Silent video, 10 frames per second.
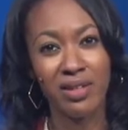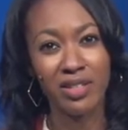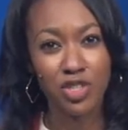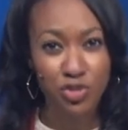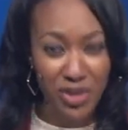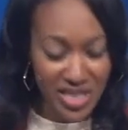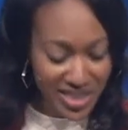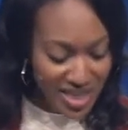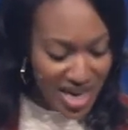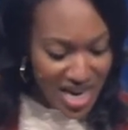
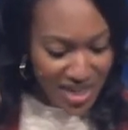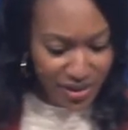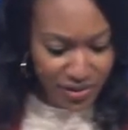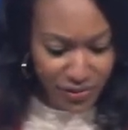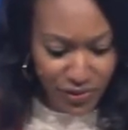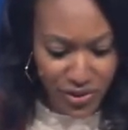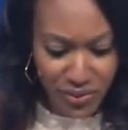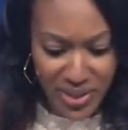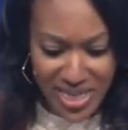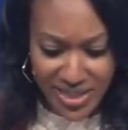Trust God for the
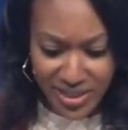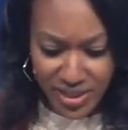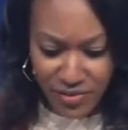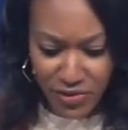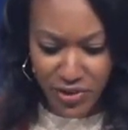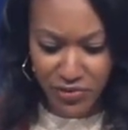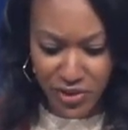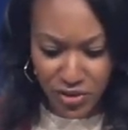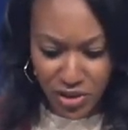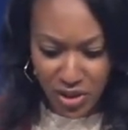rest and for the
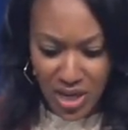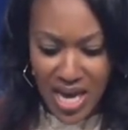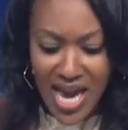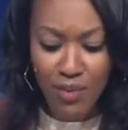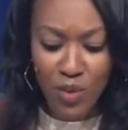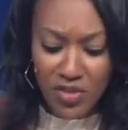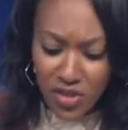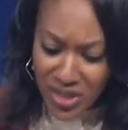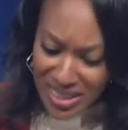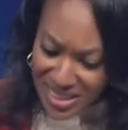future. And whether
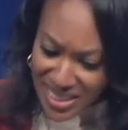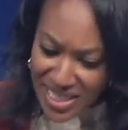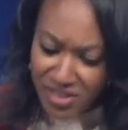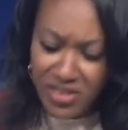you can see it or